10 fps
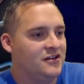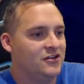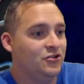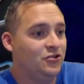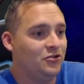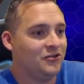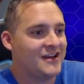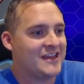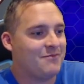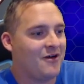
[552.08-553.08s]
Ooh,
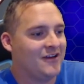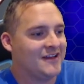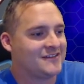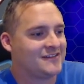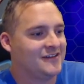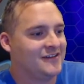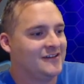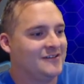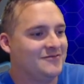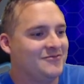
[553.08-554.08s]
lucky bonus.
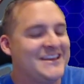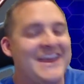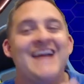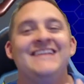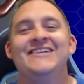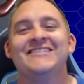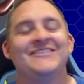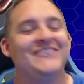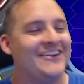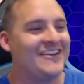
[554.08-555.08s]
We can't use it,
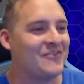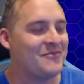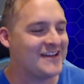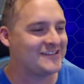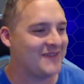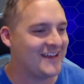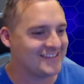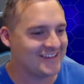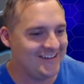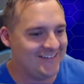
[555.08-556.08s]
we don't have a bench
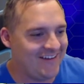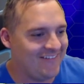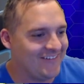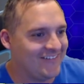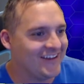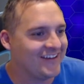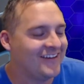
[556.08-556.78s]
space. Oh, how annoying.